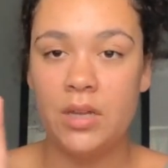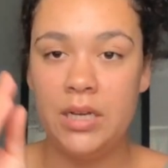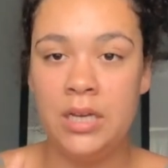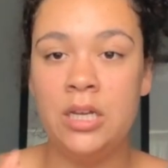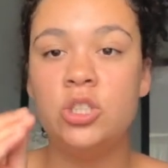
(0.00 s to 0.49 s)

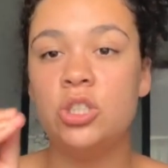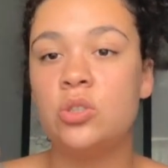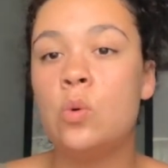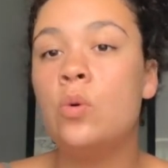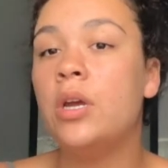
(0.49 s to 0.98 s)
each
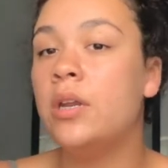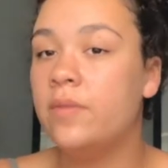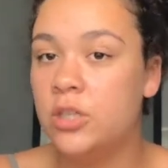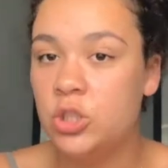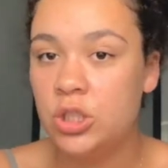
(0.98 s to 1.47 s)
school
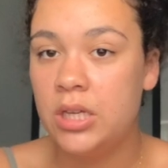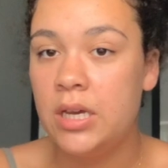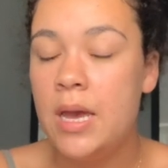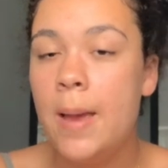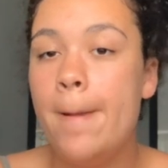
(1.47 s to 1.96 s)

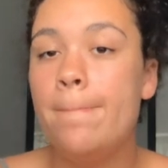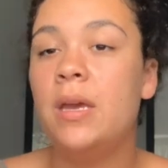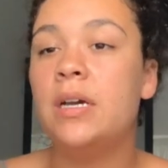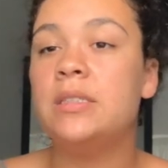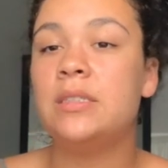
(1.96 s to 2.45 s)
individually,
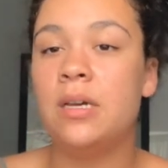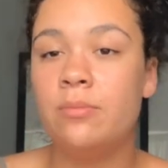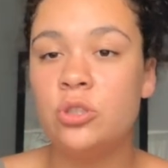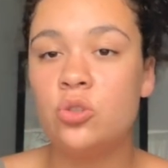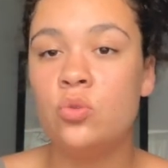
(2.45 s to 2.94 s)
because
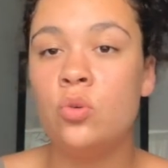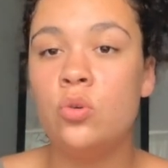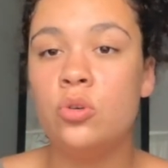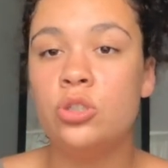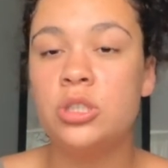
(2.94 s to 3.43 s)
some
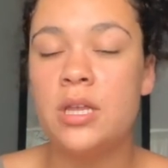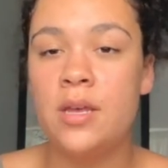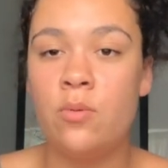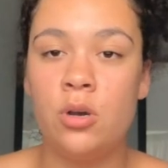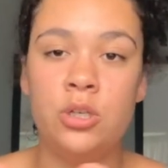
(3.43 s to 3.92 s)
schools,
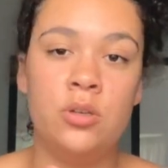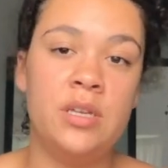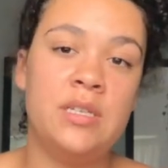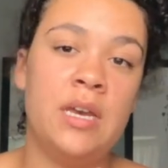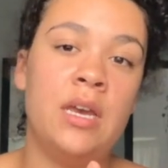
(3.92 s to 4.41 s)
they want you
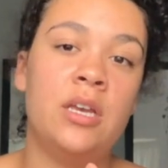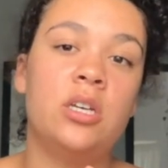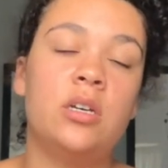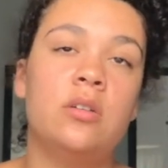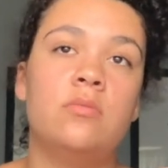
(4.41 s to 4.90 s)
to
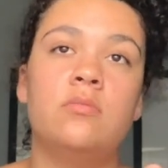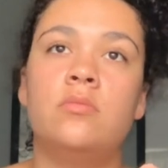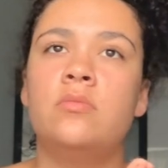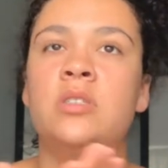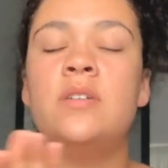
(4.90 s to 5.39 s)
take
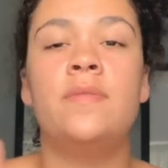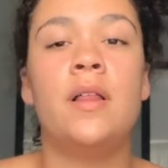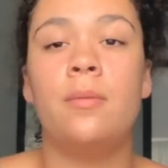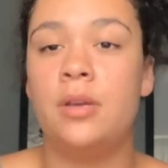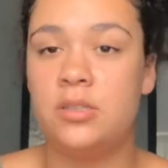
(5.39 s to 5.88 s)

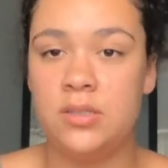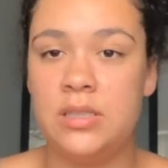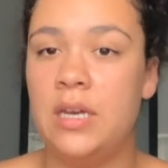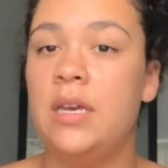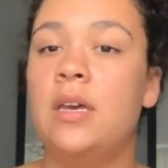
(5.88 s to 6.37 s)
developmental
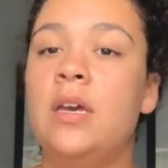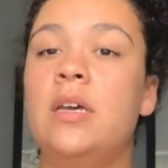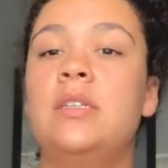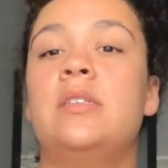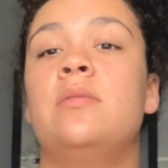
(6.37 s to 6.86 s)
psych.
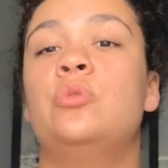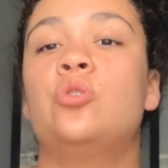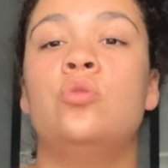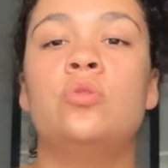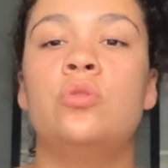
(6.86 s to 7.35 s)
Some
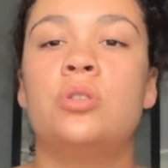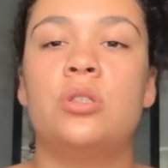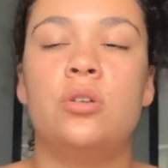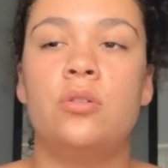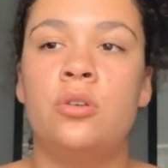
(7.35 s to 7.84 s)

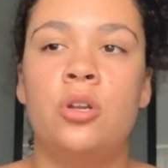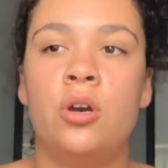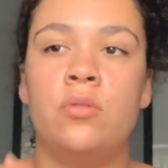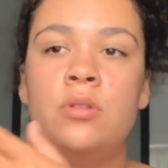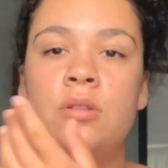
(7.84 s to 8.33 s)
schools, you
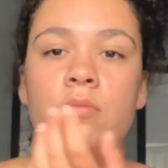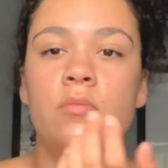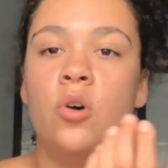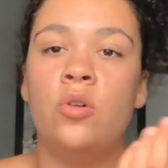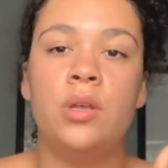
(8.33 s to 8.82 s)
know,
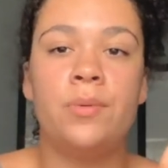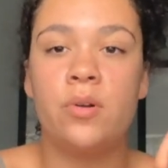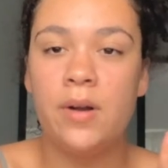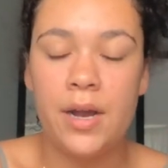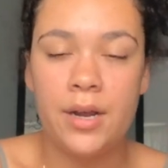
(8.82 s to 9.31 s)
only
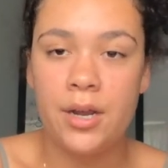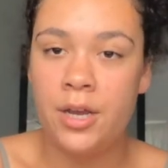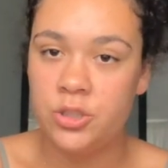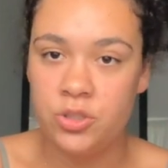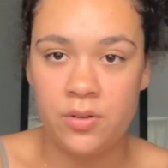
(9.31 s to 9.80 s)
require
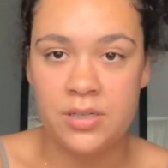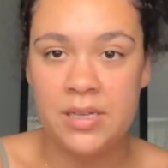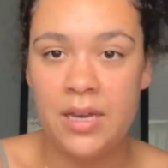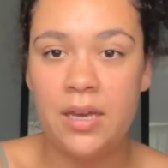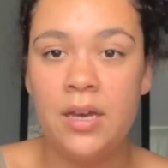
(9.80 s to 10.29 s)
intro to
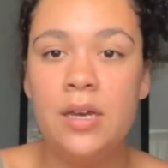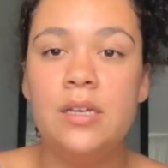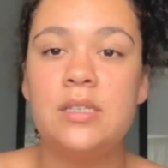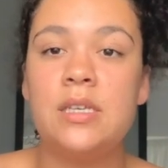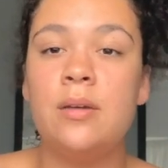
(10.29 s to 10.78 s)
psych.
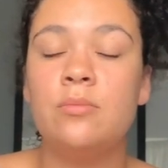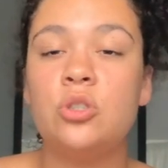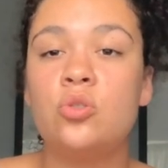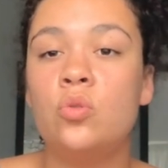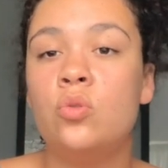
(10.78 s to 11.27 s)
Some
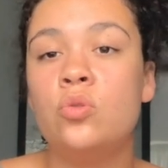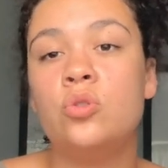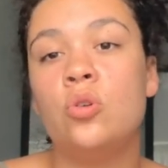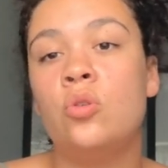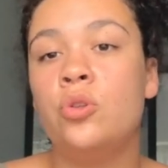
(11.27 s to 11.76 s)

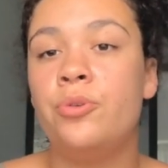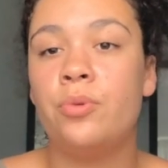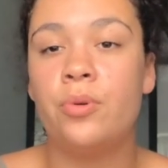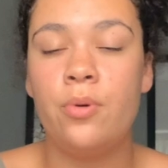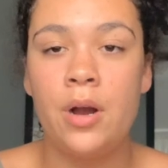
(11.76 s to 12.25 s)
schools only
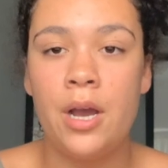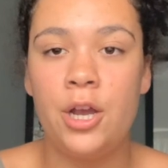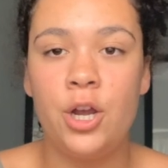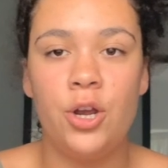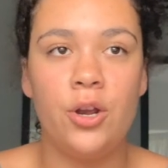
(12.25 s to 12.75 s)

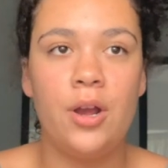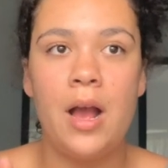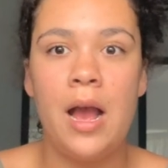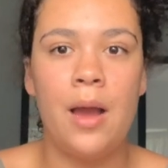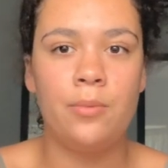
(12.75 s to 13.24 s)
require
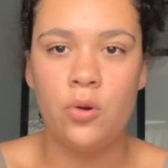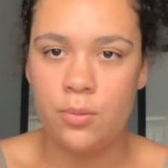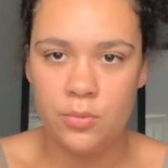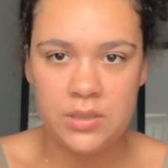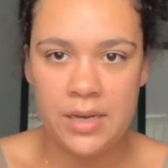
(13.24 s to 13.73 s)

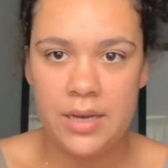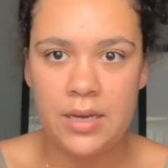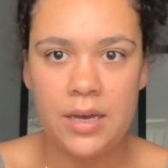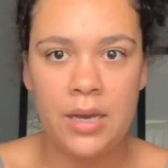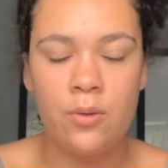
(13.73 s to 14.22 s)
abnormal
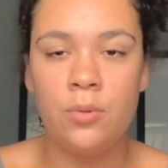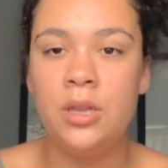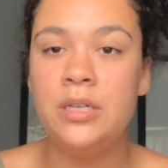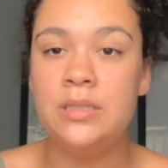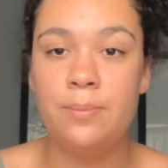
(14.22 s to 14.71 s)
psych. It
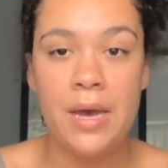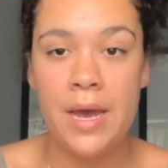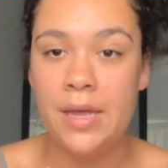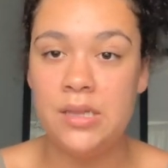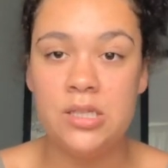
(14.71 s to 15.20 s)
really
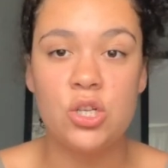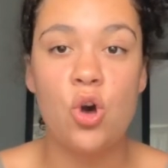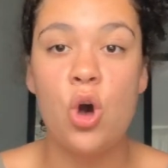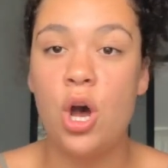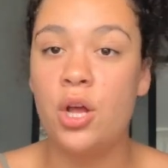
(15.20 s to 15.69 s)
depends
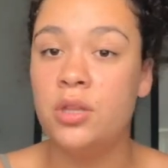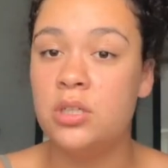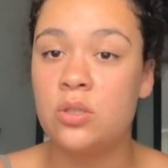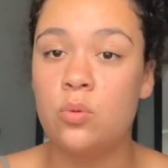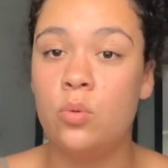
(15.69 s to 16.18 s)
on the
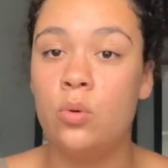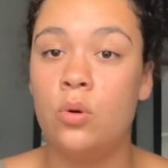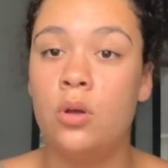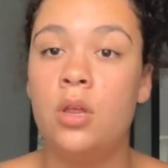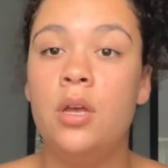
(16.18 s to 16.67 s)

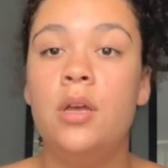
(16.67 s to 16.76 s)
school.